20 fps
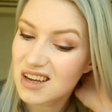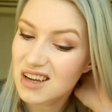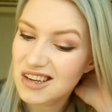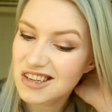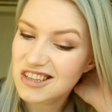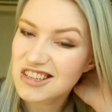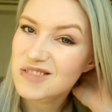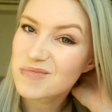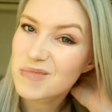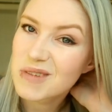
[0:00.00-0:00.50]

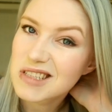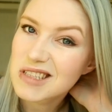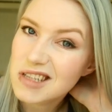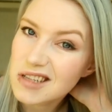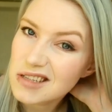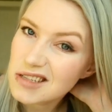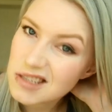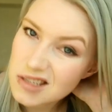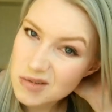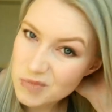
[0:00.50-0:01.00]
it just made
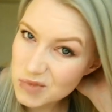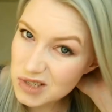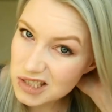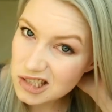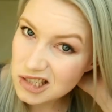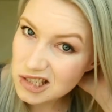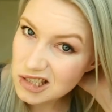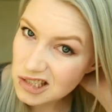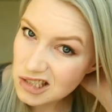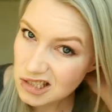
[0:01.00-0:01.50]
sense to
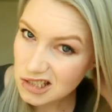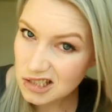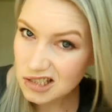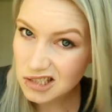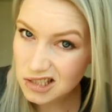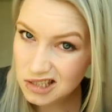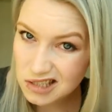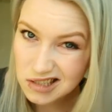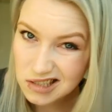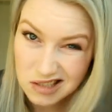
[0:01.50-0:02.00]
me
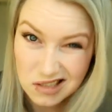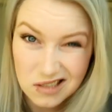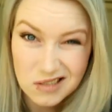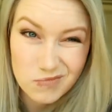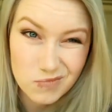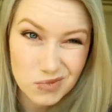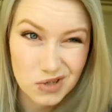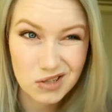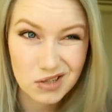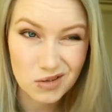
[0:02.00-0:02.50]
just to
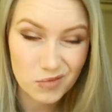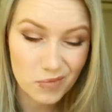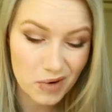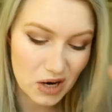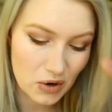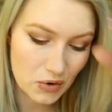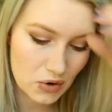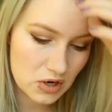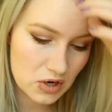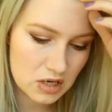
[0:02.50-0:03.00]
put a little
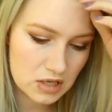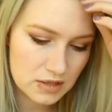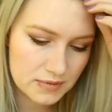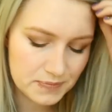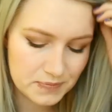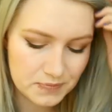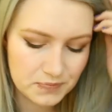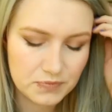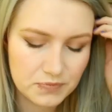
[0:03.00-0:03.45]
powder on.